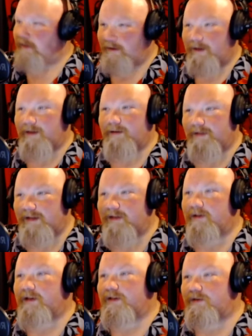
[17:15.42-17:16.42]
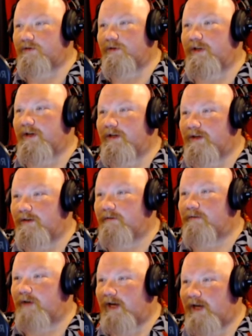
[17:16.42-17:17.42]
you know, then you can sort of
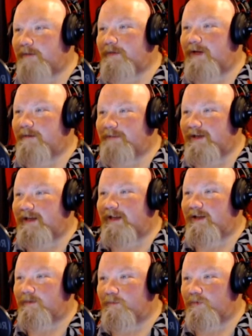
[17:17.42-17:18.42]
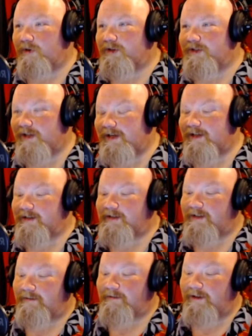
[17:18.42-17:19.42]
hype up and get a little more excited and
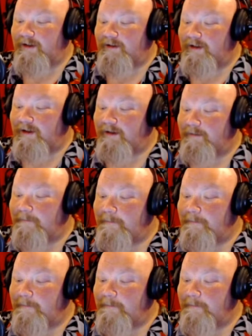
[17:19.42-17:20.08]
stuff like that.